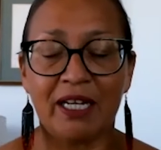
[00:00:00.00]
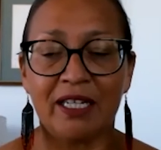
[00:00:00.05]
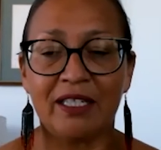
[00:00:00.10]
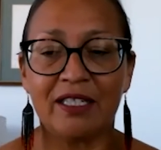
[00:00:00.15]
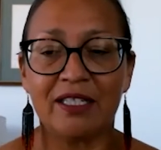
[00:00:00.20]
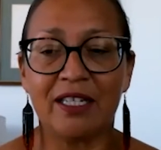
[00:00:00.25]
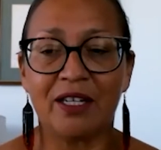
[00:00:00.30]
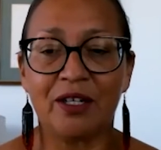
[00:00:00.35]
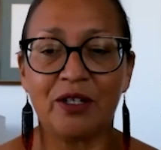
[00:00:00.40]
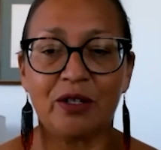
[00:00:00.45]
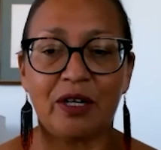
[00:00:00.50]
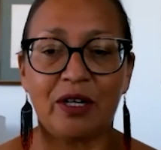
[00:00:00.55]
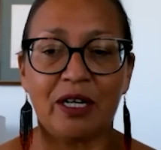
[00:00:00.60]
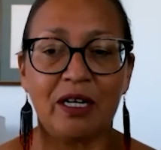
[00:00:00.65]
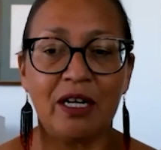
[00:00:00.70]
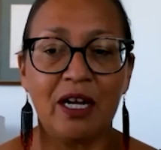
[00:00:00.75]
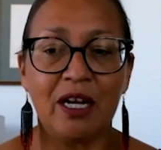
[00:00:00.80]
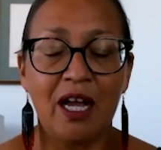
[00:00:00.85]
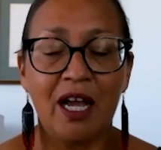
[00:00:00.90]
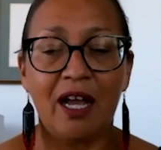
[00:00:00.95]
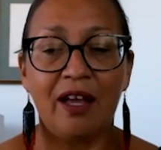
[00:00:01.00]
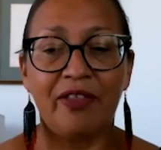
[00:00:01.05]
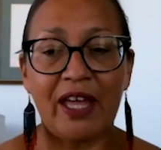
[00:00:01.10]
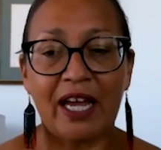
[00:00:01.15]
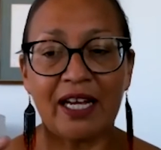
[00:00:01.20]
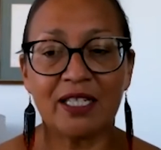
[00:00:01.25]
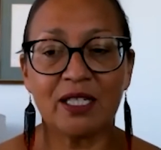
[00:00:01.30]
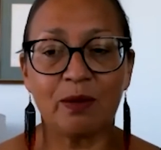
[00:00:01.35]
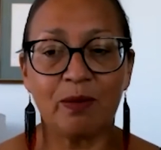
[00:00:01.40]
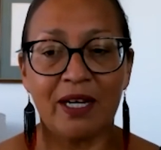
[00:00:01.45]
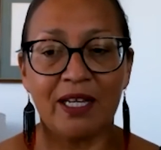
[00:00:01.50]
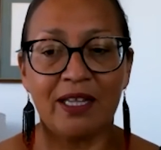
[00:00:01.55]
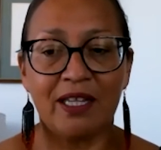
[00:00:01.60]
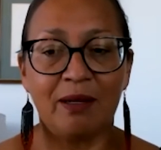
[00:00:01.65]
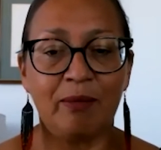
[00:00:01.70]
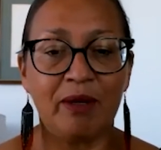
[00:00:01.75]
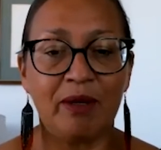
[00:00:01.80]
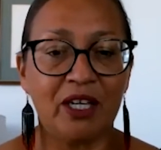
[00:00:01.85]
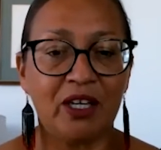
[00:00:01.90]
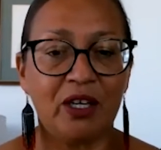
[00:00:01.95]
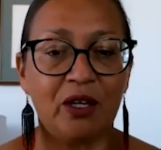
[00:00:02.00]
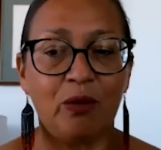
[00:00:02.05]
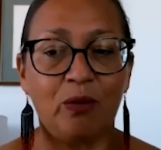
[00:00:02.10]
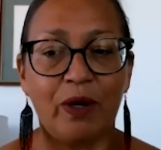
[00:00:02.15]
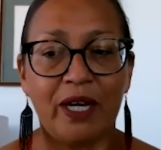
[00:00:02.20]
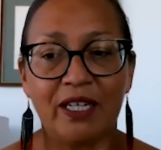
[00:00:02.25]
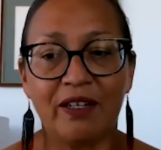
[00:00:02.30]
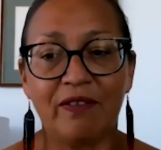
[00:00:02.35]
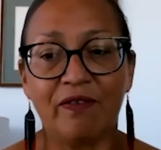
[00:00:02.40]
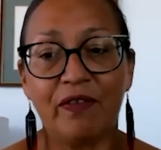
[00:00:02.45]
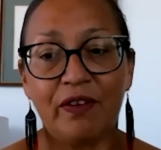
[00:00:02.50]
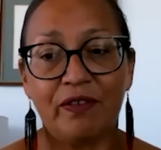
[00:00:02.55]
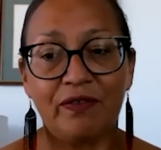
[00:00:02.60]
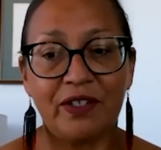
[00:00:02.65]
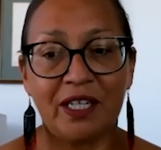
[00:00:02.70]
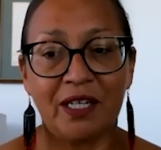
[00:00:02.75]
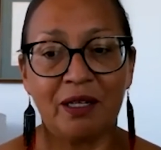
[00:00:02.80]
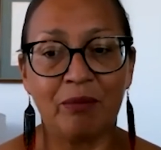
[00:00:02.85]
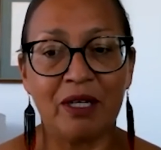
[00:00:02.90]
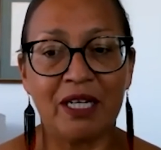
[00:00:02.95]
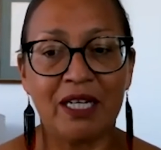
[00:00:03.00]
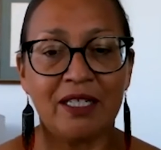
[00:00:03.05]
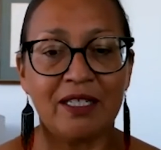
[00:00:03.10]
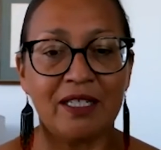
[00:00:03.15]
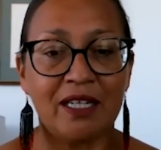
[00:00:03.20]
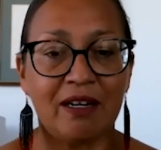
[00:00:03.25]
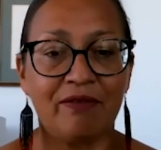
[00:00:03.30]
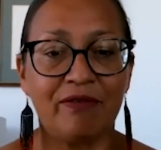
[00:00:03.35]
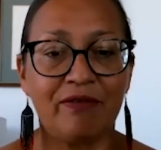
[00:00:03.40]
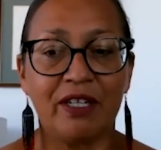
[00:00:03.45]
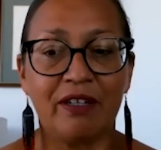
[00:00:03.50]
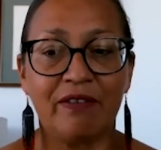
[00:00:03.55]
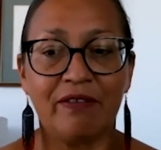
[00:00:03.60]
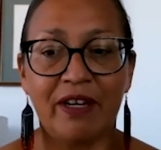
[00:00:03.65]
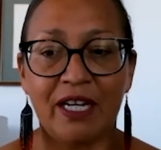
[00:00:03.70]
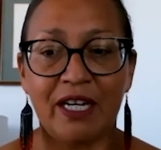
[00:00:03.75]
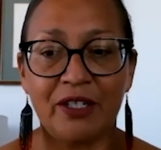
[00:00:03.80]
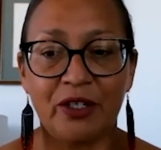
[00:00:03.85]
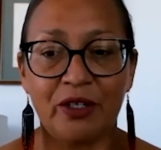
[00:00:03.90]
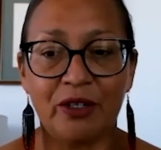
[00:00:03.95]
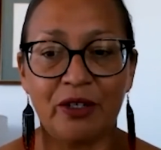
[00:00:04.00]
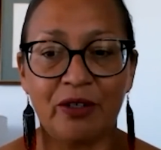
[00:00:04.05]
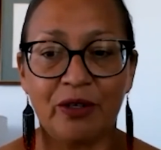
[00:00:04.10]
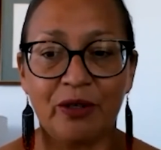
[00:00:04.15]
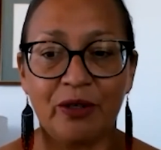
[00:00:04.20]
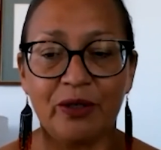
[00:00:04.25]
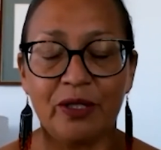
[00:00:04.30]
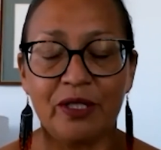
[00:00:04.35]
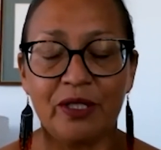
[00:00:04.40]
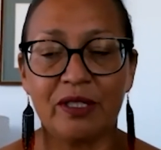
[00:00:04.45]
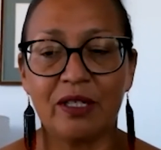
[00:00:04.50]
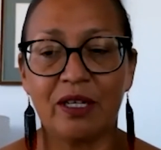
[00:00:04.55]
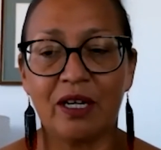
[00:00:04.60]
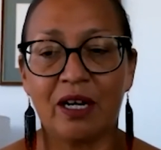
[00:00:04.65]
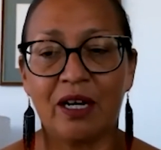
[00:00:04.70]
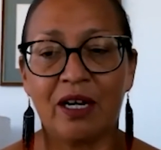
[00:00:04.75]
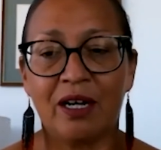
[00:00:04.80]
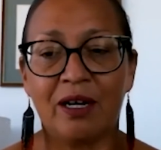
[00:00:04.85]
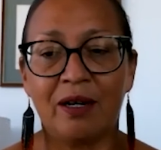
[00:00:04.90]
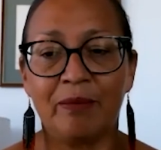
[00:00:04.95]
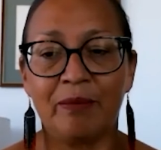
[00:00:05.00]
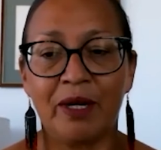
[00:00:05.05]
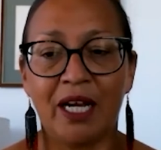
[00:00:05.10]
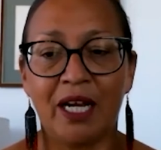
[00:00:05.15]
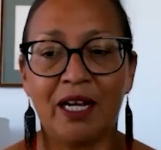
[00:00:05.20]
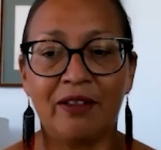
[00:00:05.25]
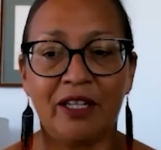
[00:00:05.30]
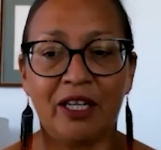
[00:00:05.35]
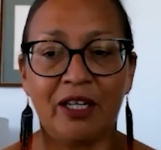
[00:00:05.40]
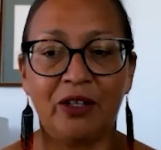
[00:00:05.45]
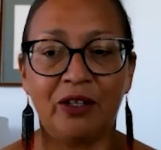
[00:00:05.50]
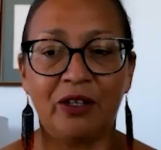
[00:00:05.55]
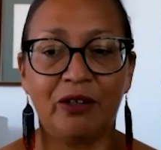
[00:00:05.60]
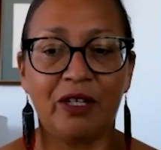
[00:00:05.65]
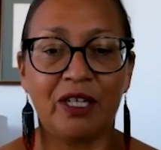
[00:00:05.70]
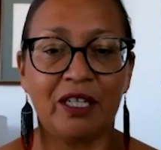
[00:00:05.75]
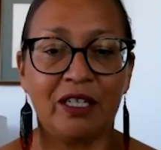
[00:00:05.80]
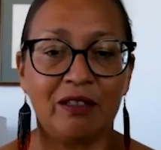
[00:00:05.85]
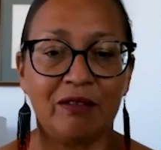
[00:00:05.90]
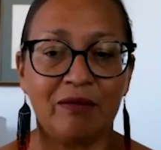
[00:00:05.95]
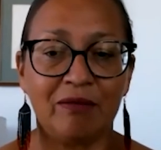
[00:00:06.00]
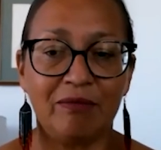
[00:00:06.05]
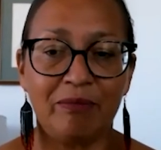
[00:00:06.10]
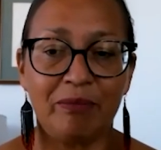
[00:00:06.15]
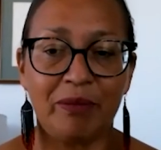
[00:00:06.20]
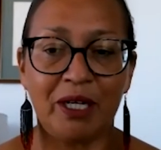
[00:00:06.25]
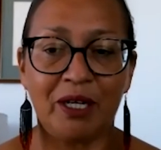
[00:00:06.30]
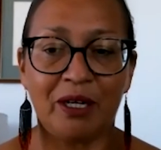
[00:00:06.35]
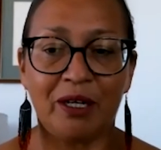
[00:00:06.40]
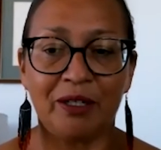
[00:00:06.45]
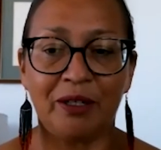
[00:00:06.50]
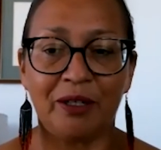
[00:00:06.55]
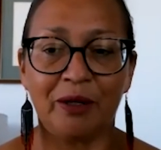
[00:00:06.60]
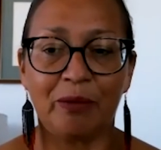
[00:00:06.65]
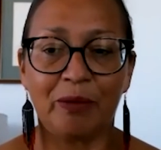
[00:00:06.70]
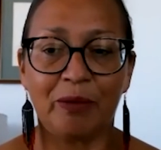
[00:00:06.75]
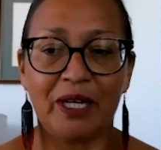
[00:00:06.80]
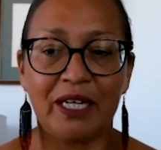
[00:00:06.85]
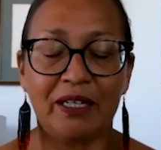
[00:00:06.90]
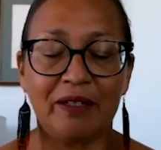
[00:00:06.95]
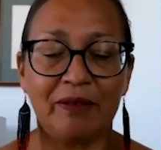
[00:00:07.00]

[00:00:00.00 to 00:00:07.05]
etc. That's why they make you wait 15 minutes after you've had your dose, and then you can be on your way.